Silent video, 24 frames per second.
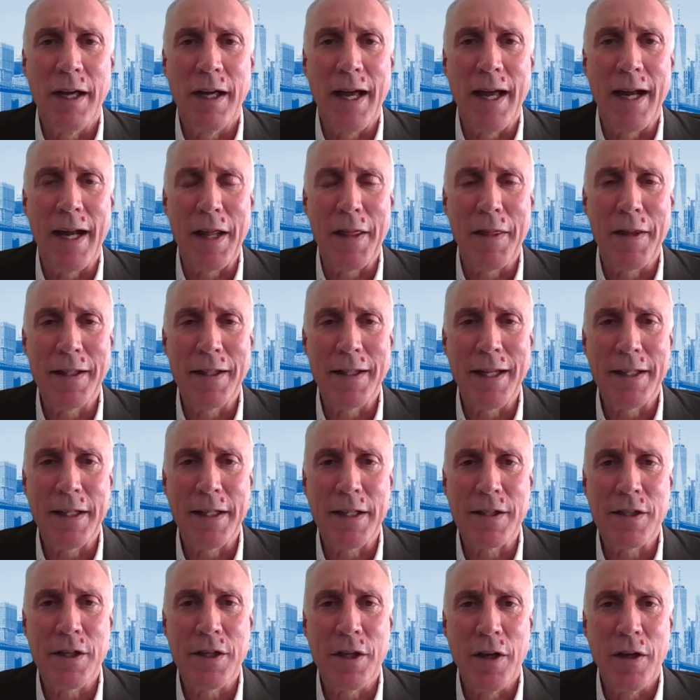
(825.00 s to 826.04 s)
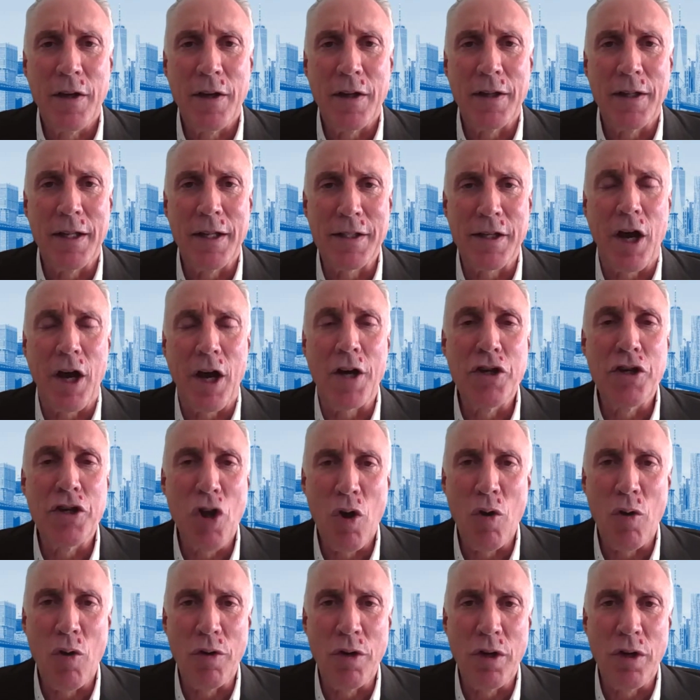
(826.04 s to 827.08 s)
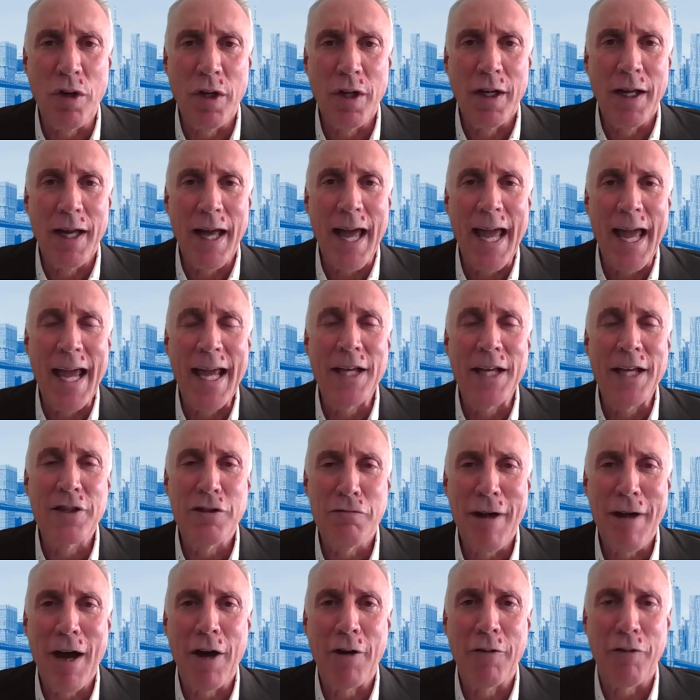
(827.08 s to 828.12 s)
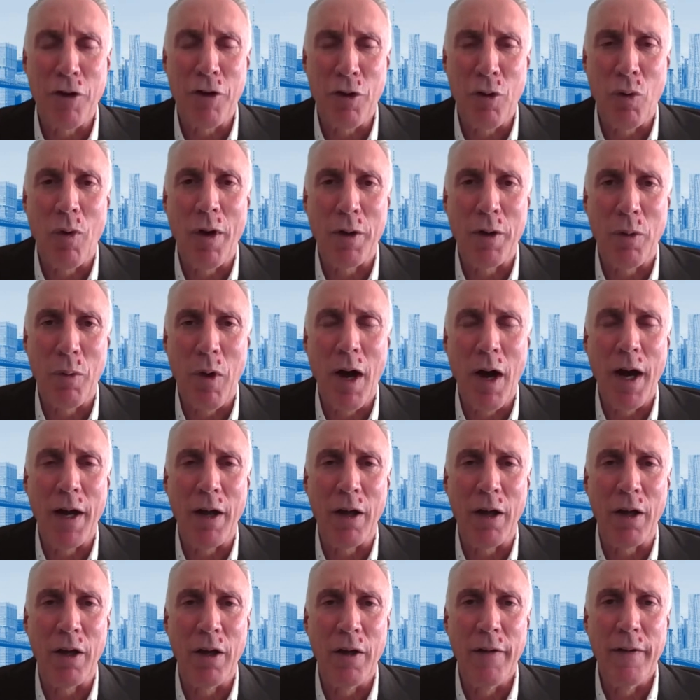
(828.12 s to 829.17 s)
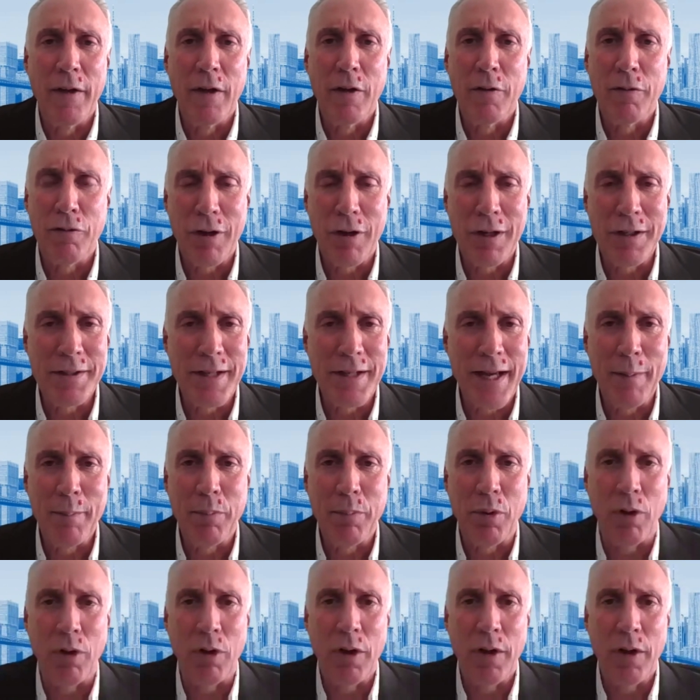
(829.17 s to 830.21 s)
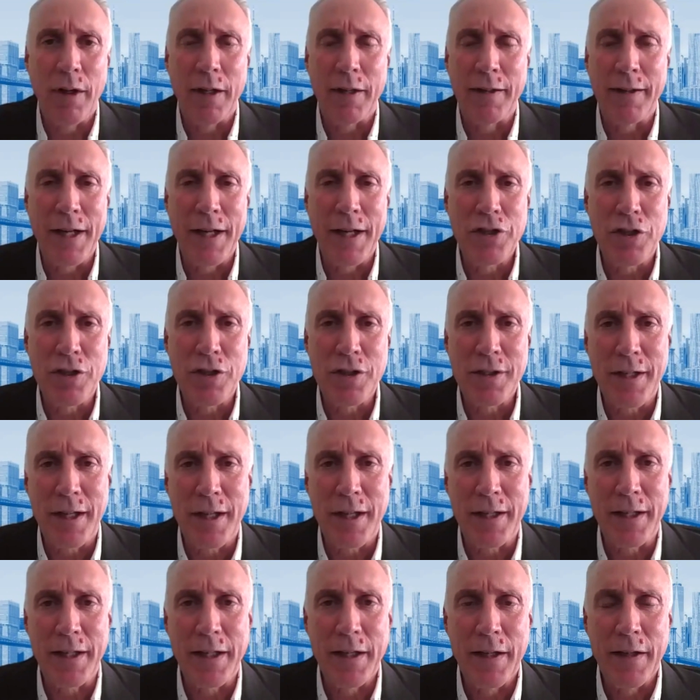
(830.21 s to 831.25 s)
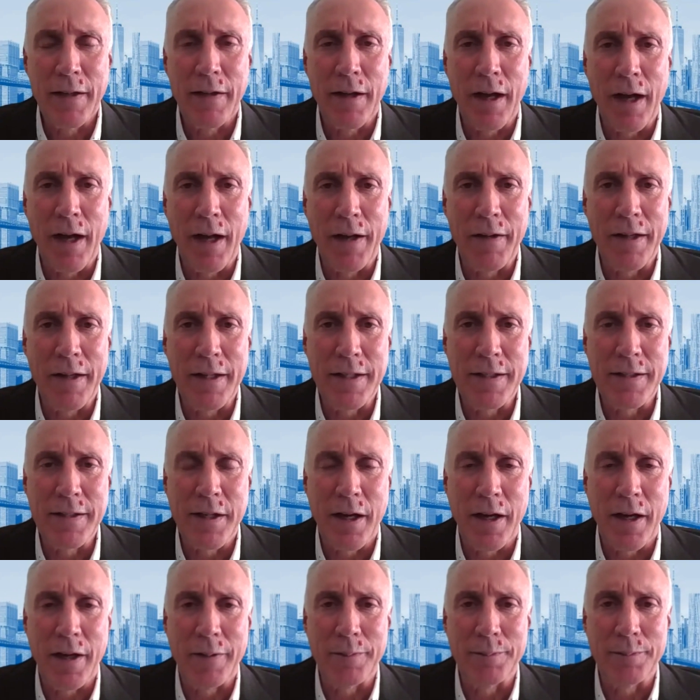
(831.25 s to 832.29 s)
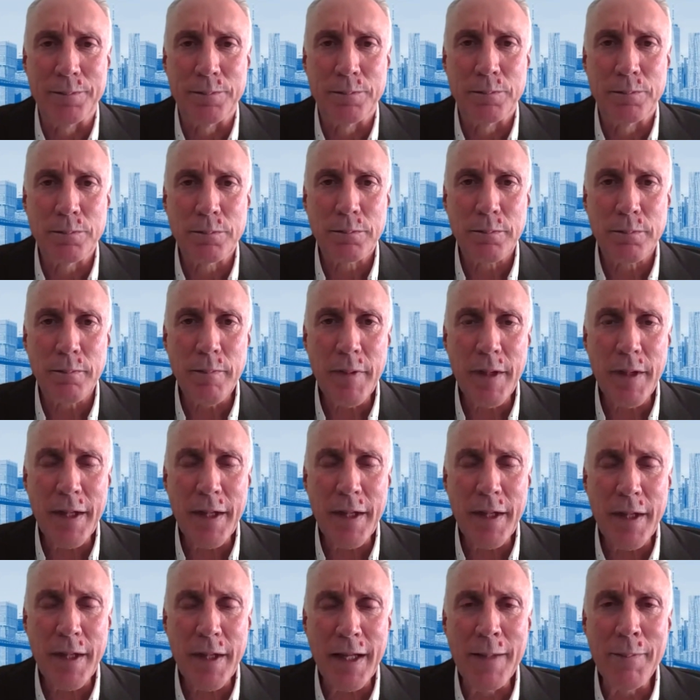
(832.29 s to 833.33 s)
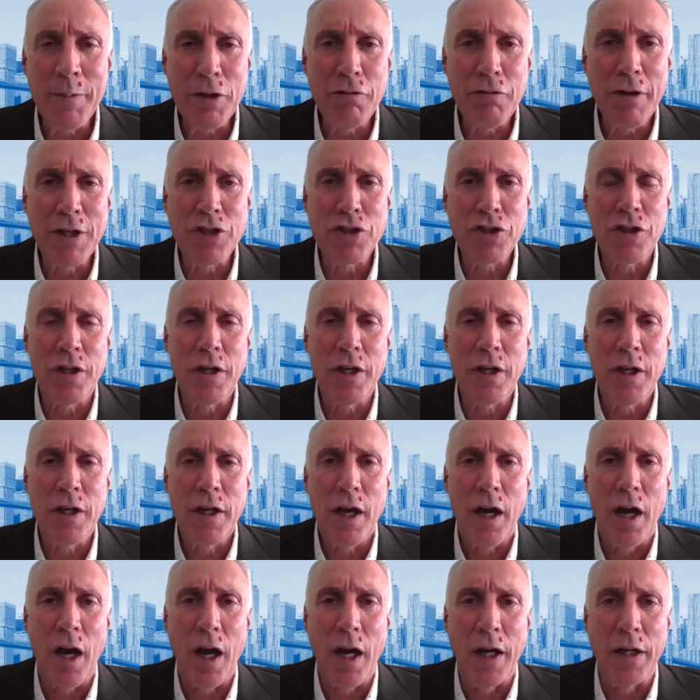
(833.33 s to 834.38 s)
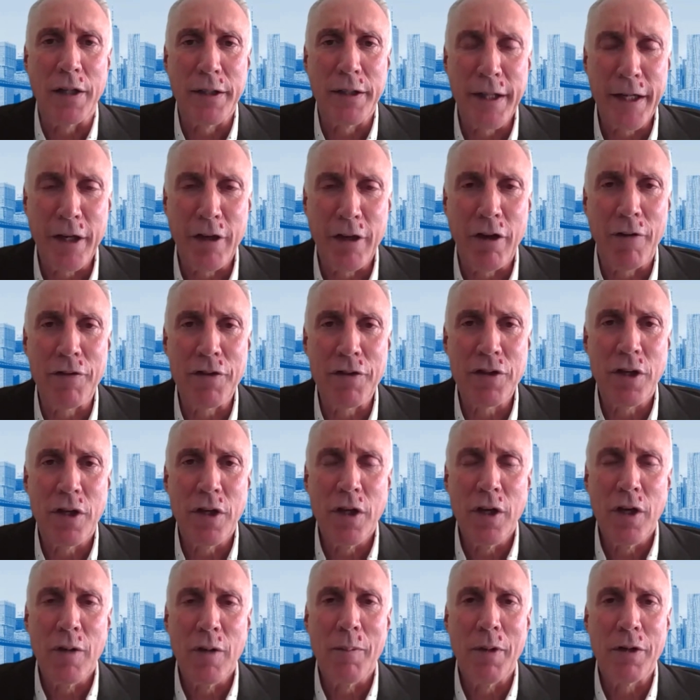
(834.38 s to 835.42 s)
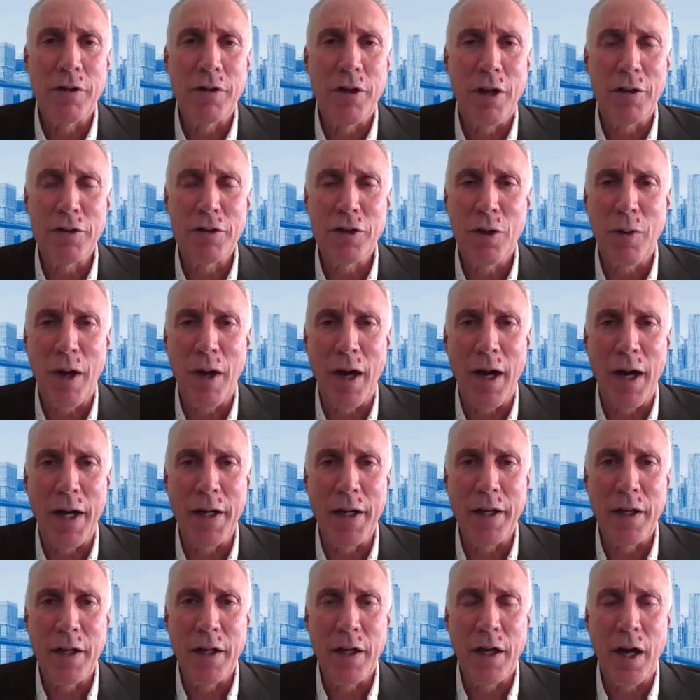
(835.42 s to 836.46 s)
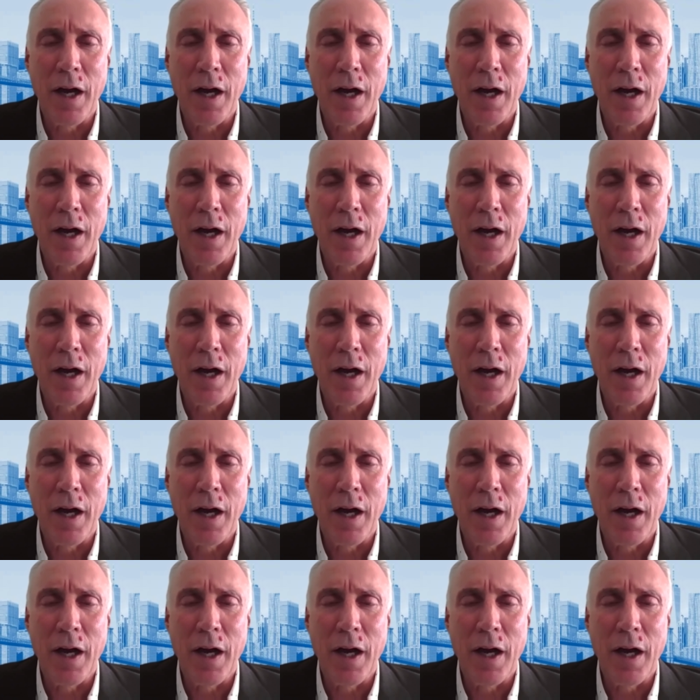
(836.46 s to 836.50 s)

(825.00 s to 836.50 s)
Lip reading: And I think that this unknown hangs around for quite a while. For example, not just on these immigration tariffs, but it's also on